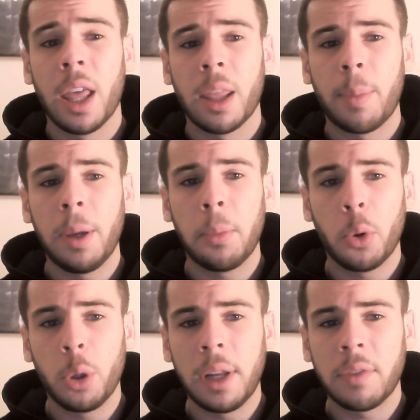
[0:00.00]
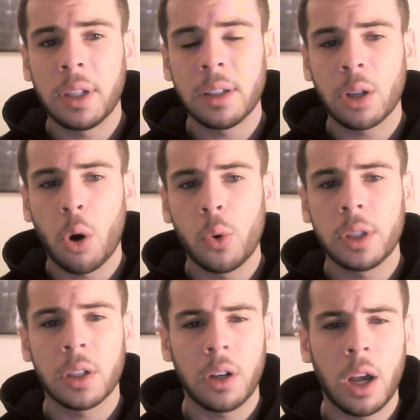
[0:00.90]
people who lived in the coldest
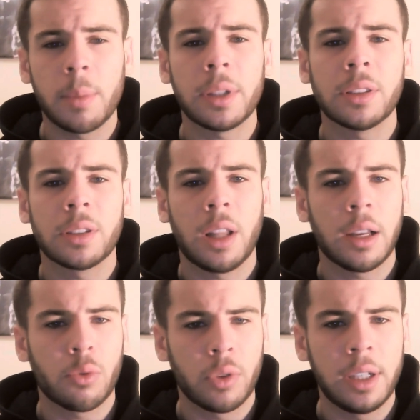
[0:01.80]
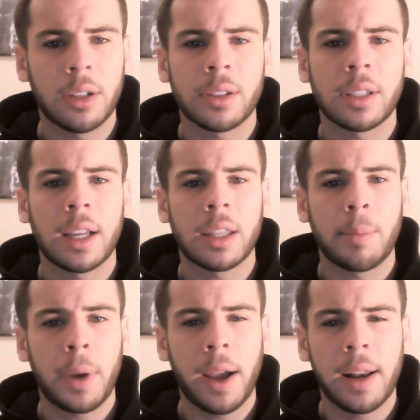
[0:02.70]
climates, like Greenland, had the
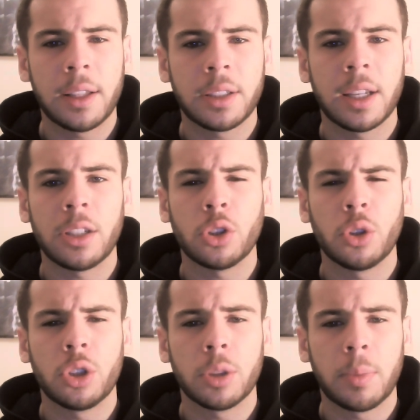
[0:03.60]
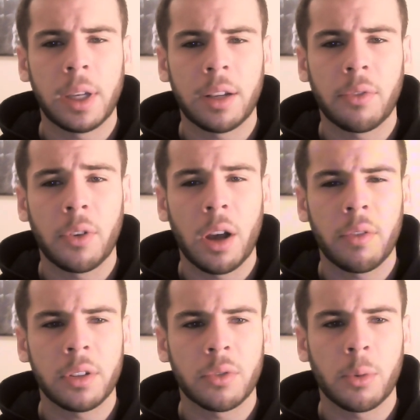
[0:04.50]
palest skin due to being
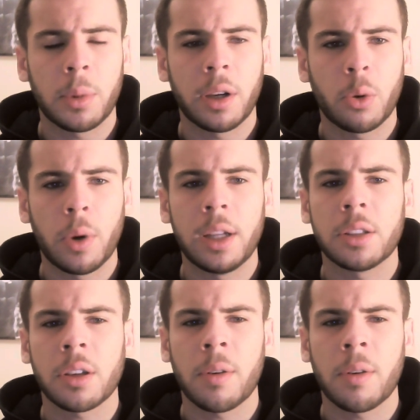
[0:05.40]
furthest from the equator.